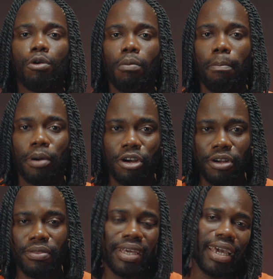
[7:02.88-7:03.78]
will
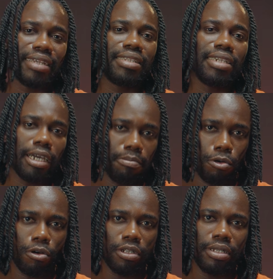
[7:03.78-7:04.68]
burn the SDI
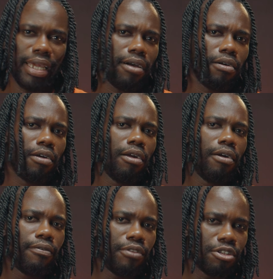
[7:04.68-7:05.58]
ports. Now,
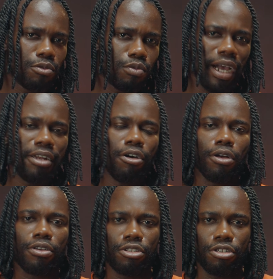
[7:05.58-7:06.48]
there's a right
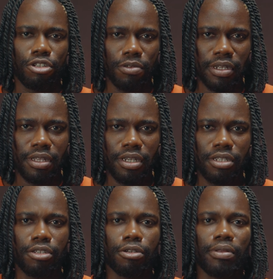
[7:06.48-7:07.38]
order to doing
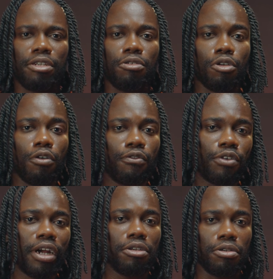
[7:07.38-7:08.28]
this so that you don't
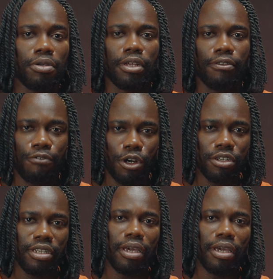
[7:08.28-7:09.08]
fry your unit. First,